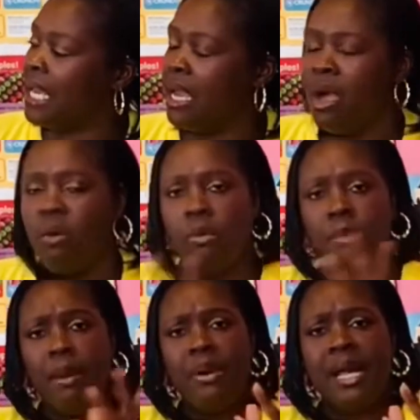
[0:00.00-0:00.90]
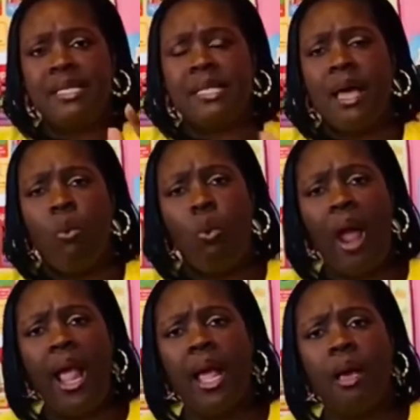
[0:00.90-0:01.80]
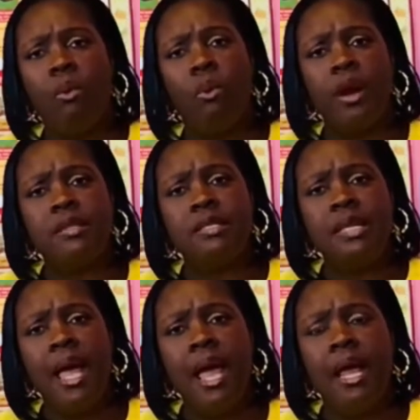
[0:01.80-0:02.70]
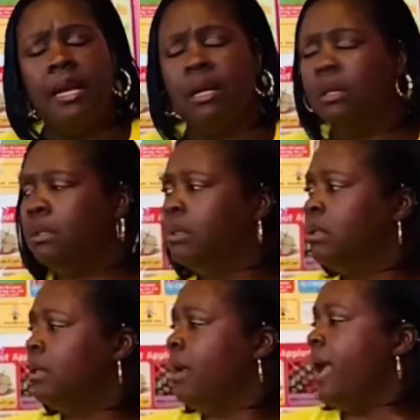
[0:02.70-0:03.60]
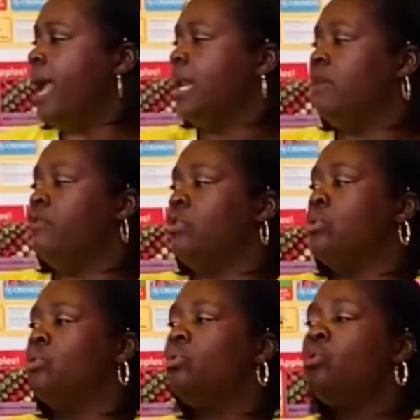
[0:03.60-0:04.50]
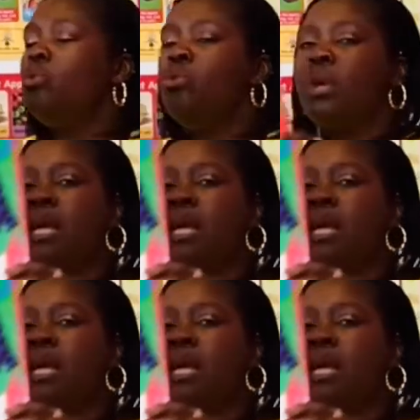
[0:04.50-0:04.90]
Remember they said, wait, where's 10? And if you can